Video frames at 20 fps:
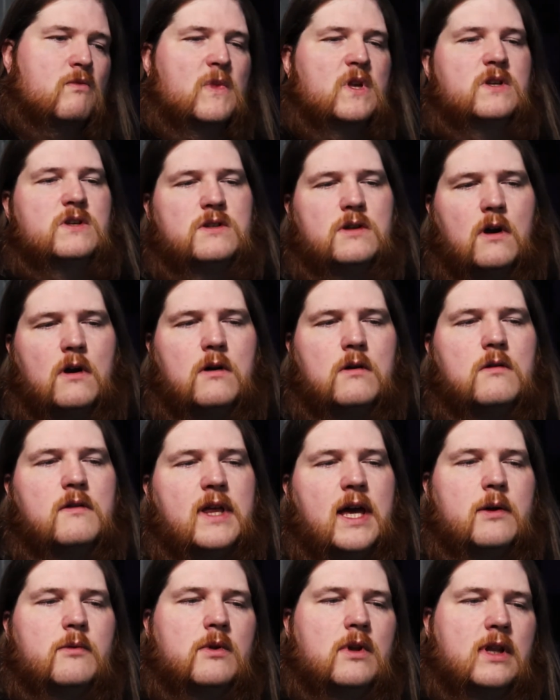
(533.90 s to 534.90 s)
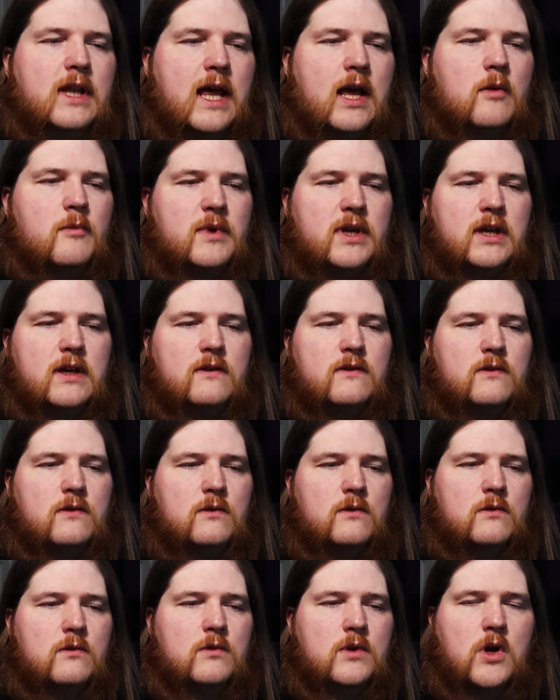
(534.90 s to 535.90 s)
So that will allow me
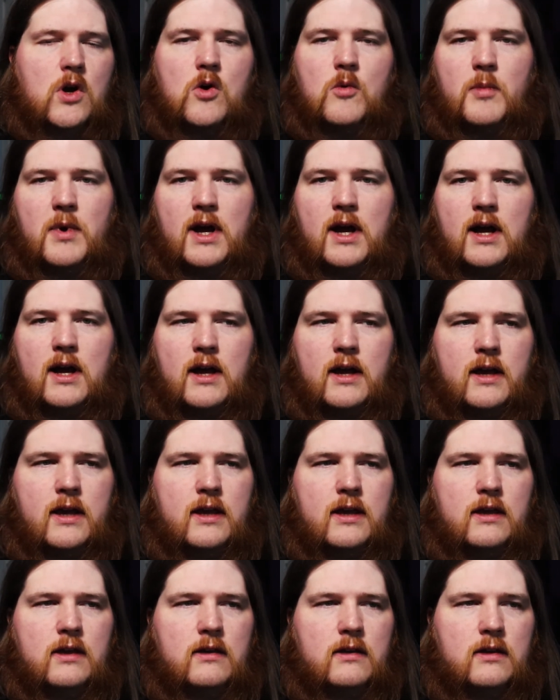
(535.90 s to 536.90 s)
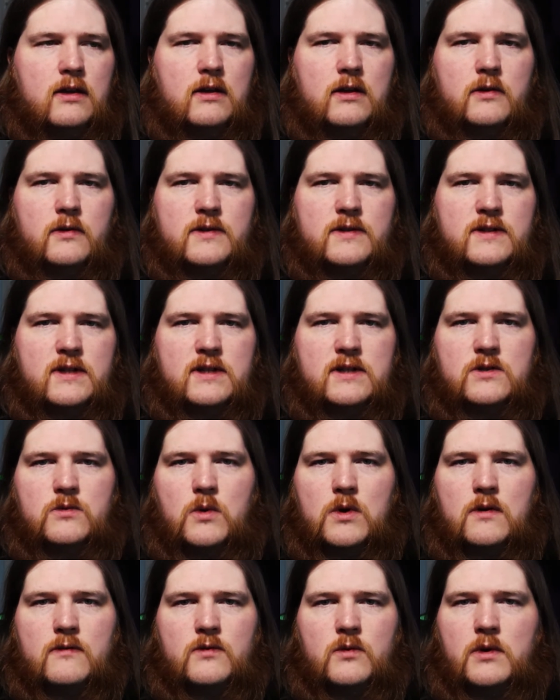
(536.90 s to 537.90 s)
to go buy, a 6,
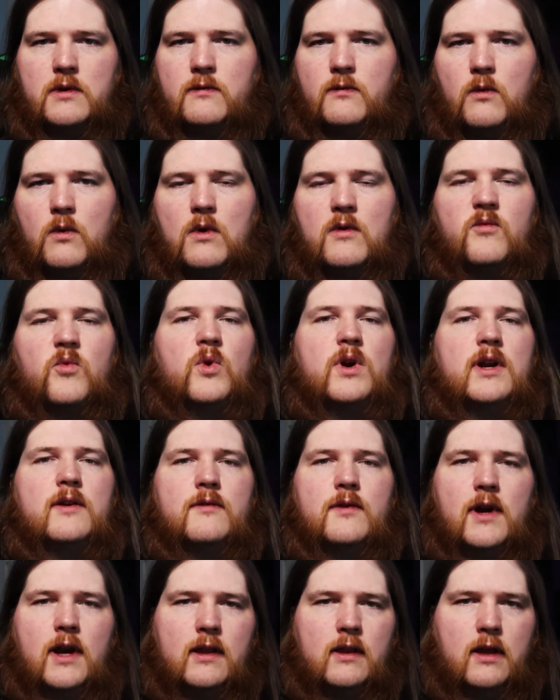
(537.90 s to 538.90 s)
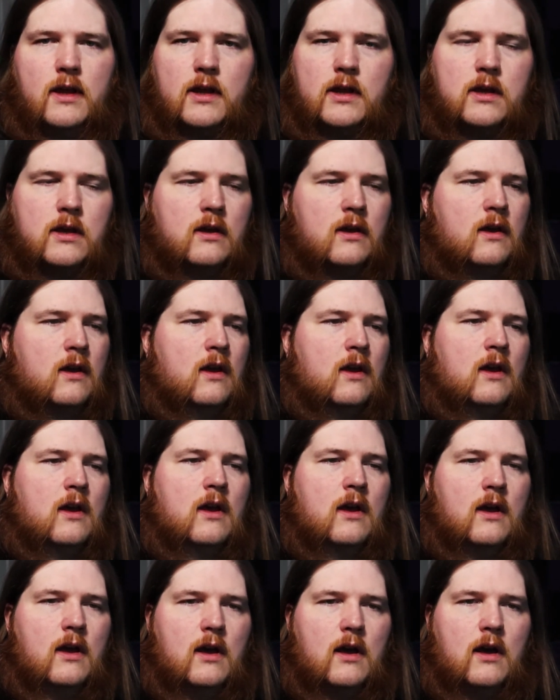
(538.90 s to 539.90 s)
12, 24 of whatever I like,
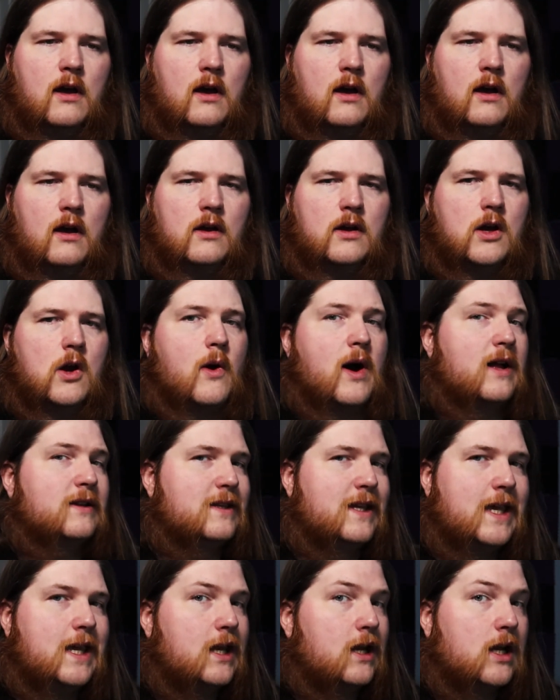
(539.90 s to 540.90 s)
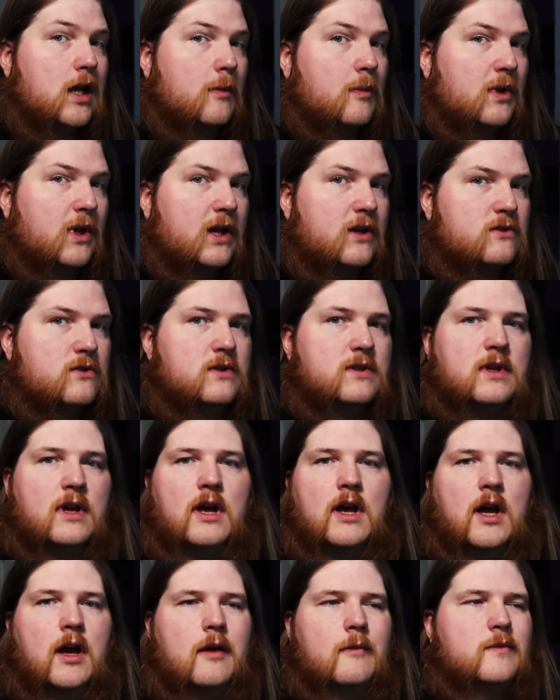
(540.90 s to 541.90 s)
go out to eat a couple extra
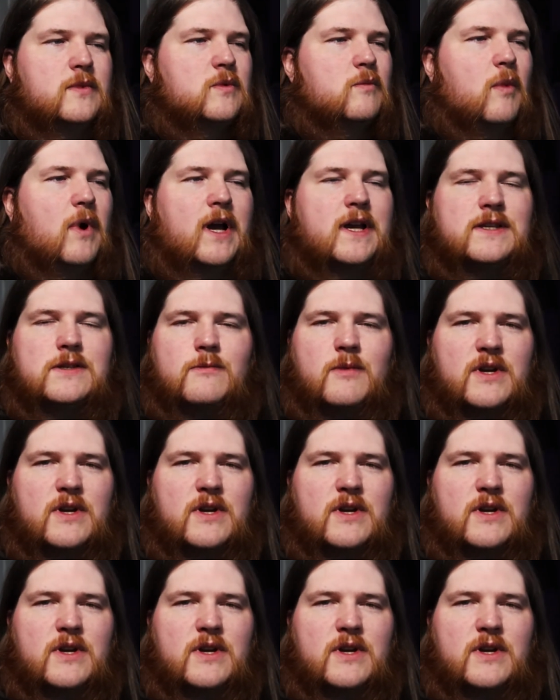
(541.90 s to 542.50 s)
times, buy some